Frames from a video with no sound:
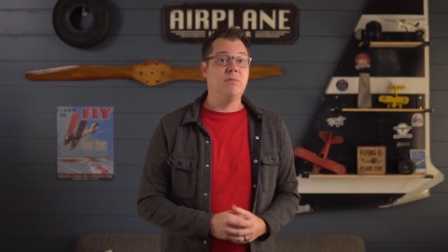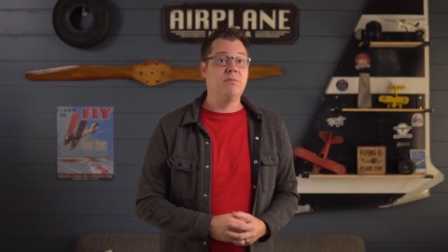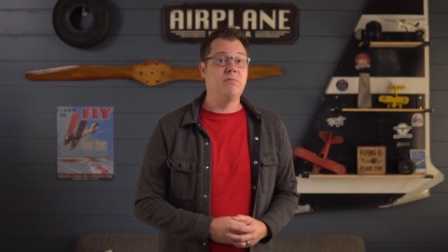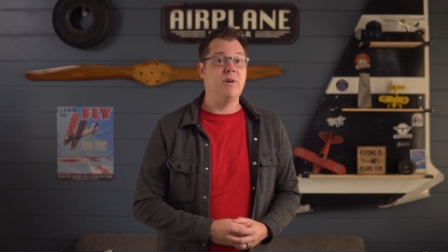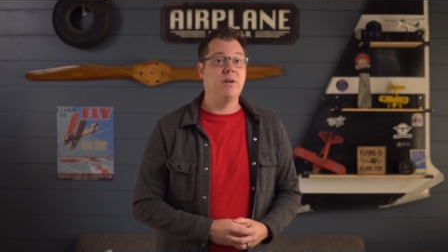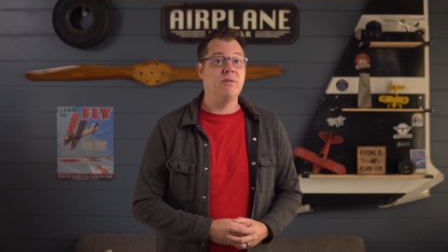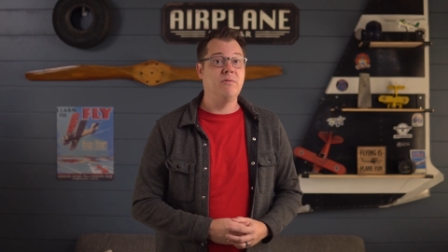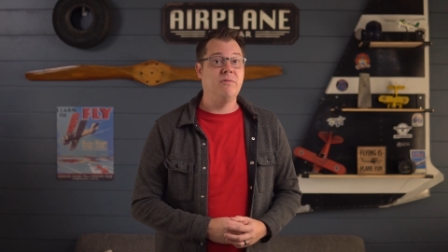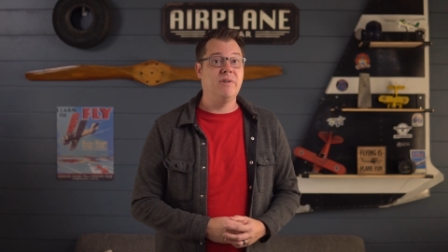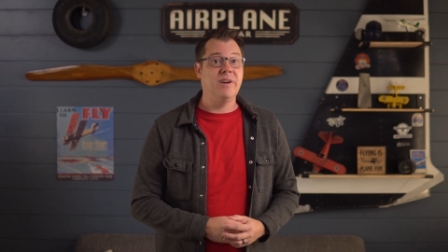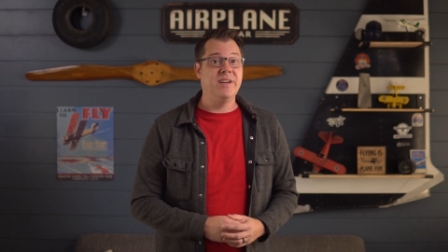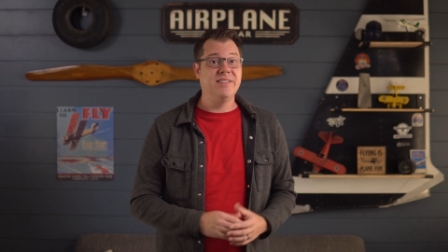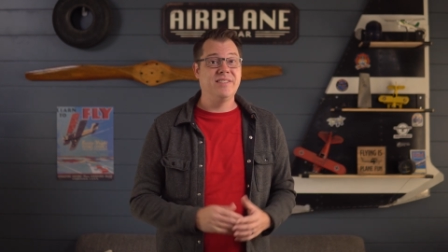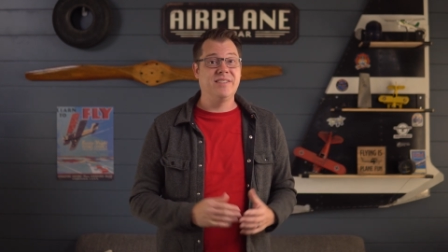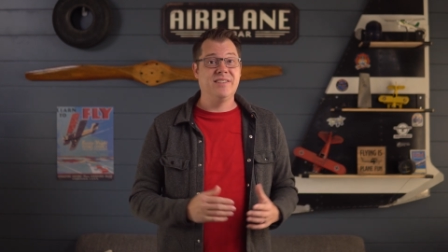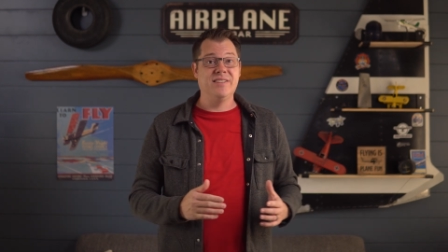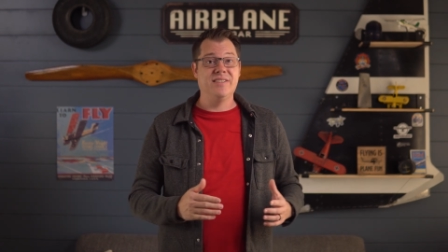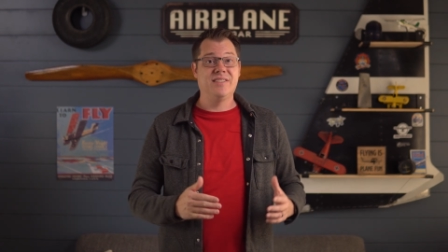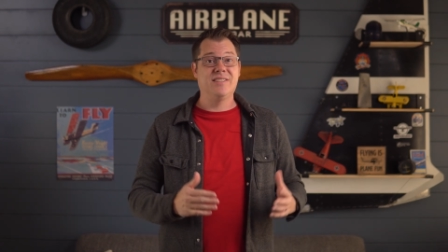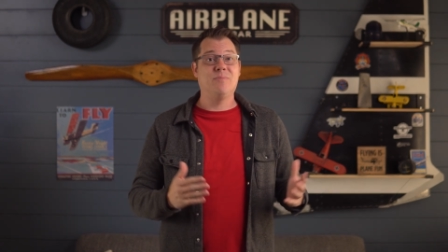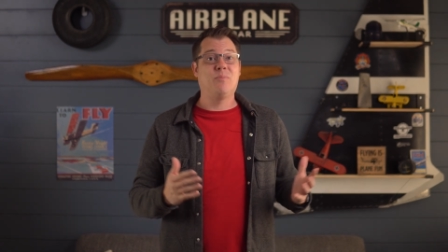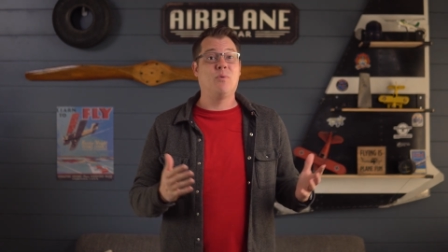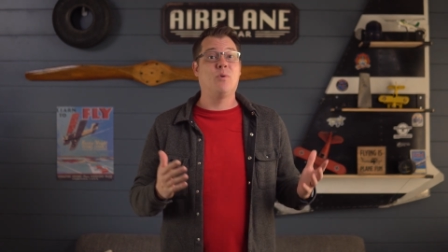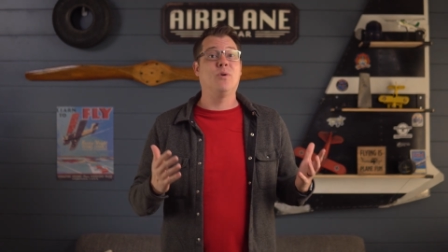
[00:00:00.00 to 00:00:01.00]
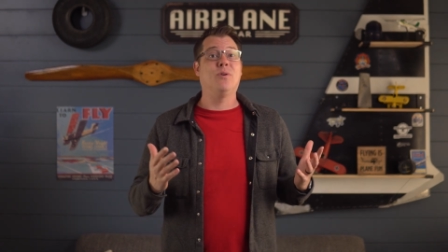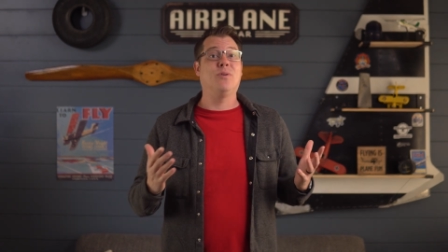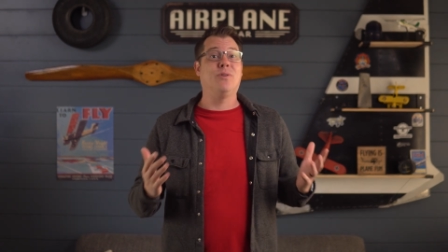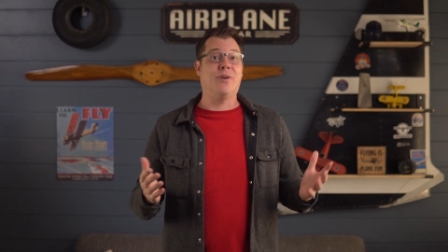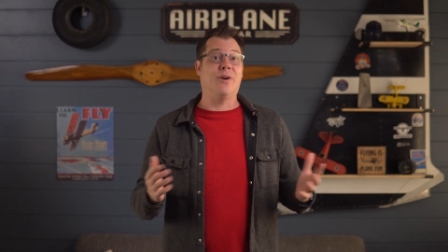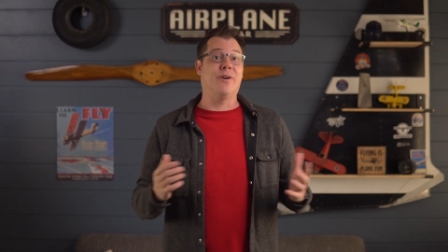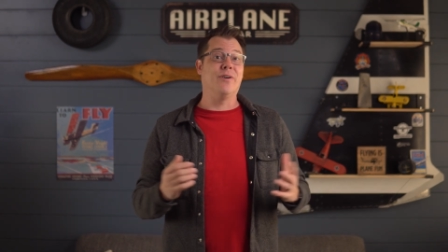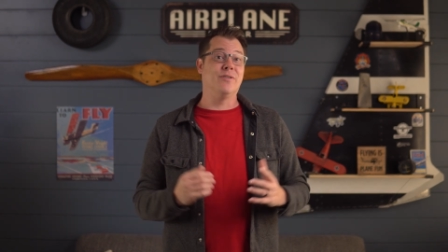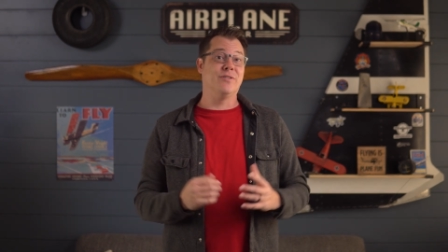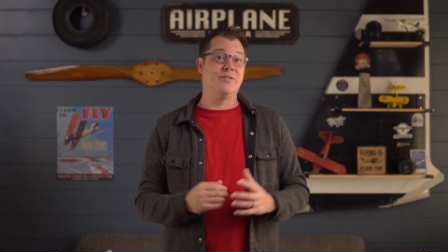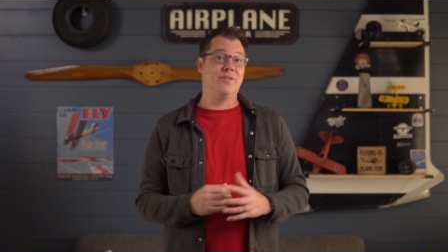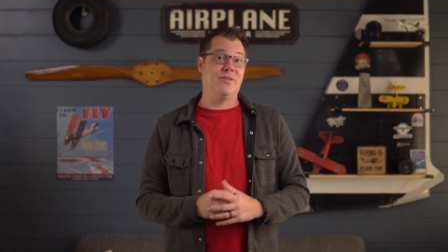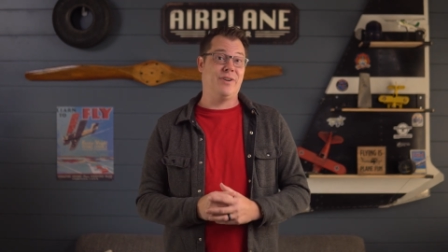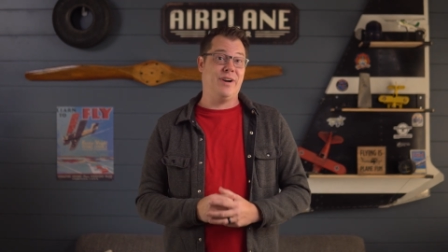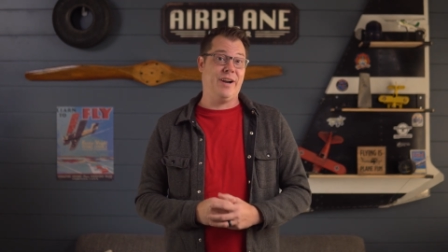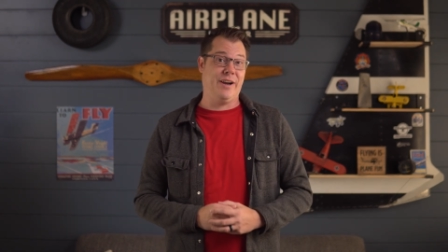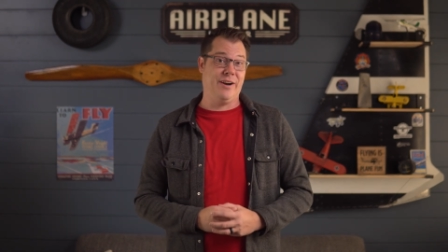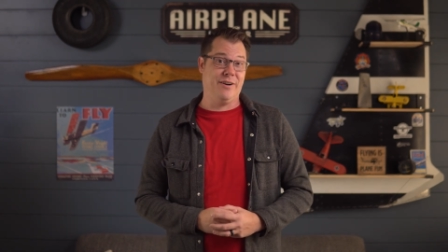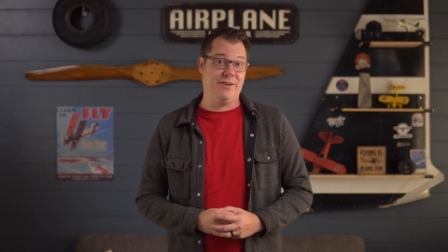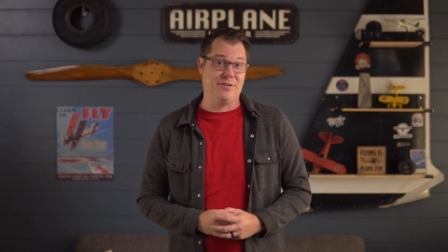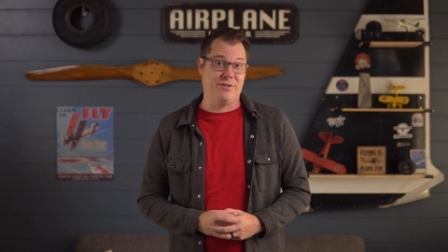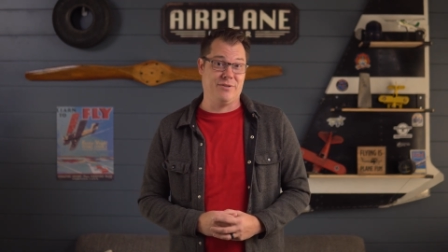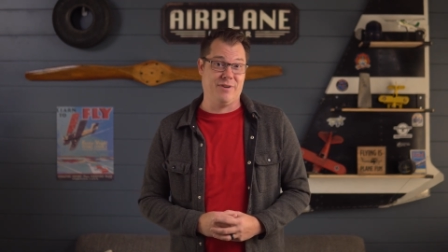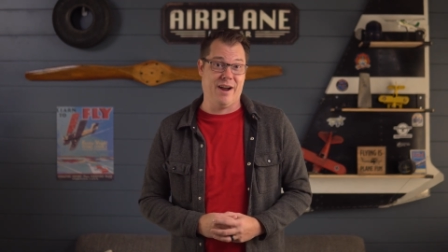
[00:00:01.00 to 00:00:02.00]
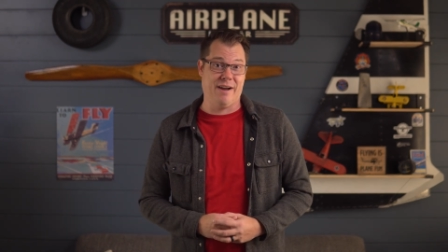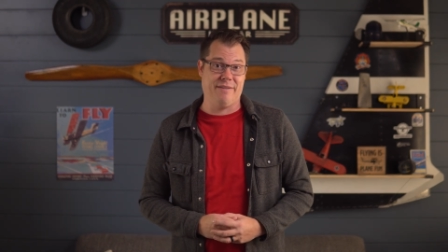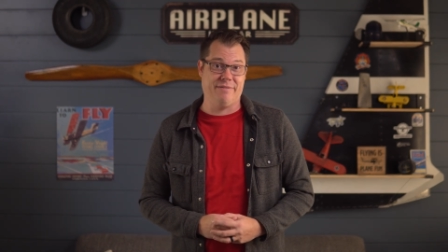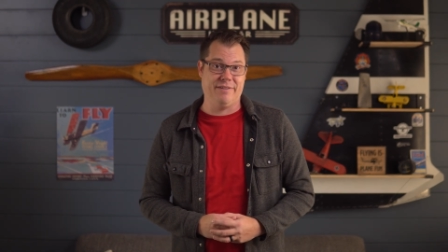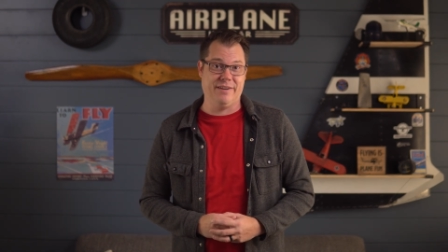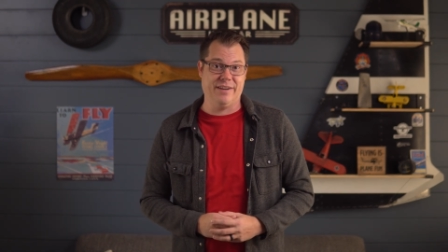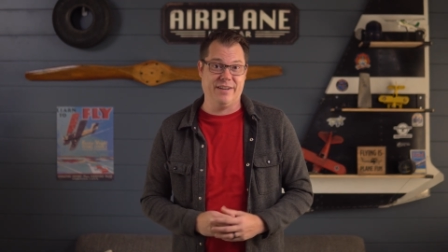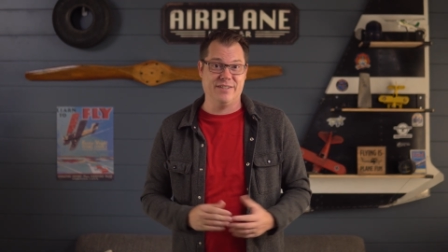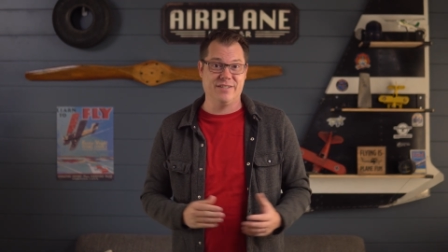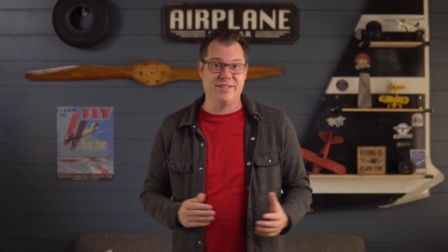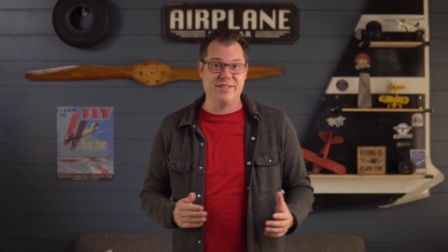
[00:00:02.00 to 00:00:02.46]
runways to support larger air traffic.